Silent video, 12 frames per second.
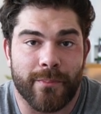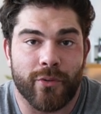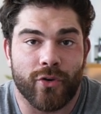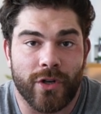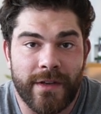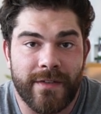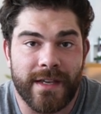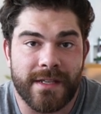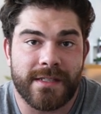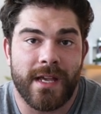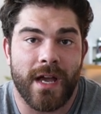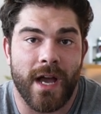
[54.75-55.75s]

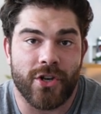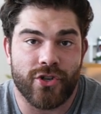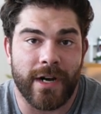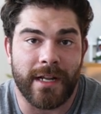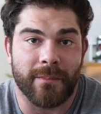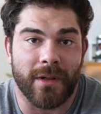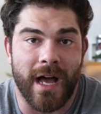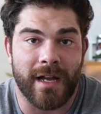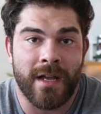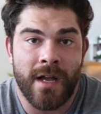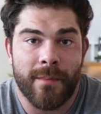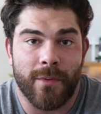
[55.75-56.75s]
previous uh, training block,